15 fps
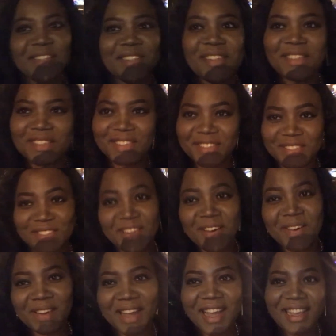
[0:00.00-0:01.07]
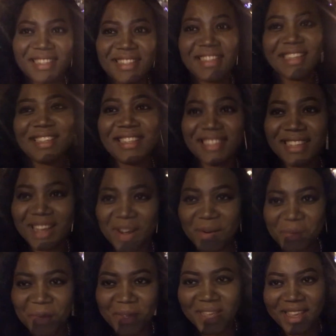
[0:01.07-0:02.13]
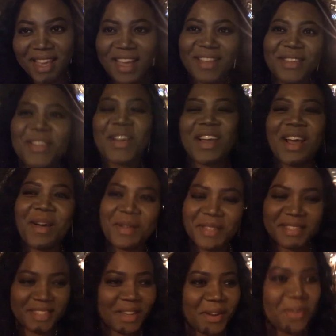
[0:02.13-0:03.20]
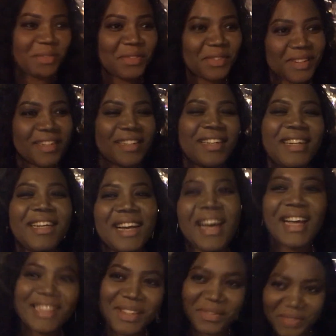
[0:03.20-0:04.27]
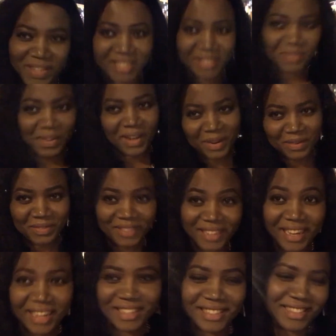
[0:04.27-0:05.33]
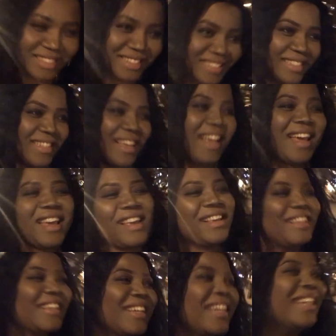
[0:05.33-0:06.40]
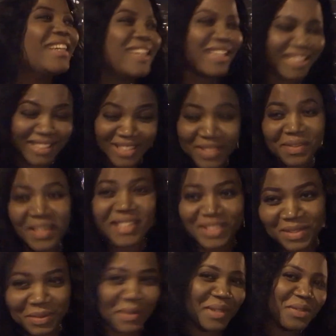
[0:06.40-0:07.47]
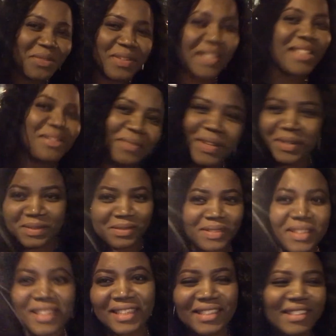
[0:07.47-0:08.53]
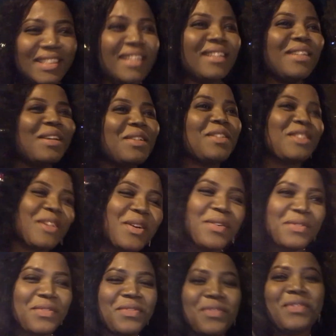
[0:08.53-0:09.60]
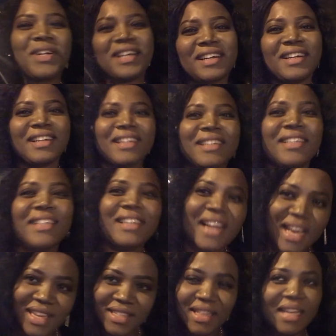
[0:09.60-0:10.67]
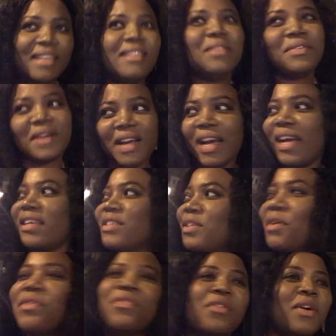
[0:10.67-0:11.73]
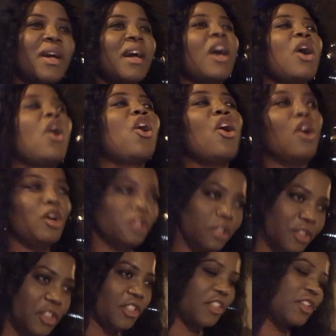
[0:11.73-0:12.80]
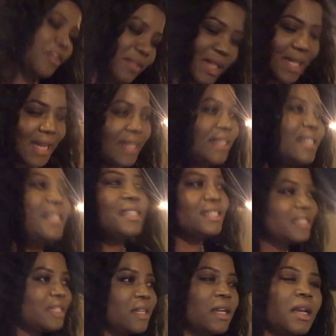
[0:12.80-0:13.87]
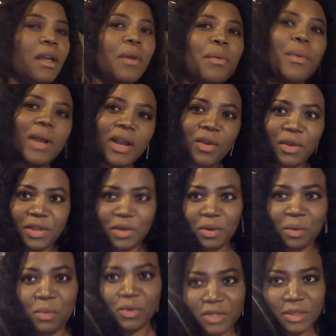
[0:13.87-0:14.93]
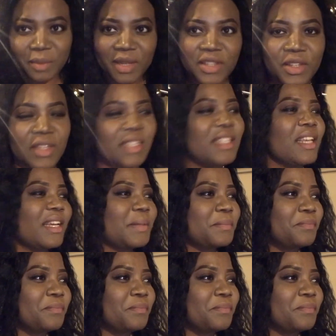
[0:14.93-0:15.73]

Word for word: so guys this is how we enjoy ourselves at the festival of lights hey this one is a real festival of light a lot of light like different kinds of colors of light we are going home we spent just there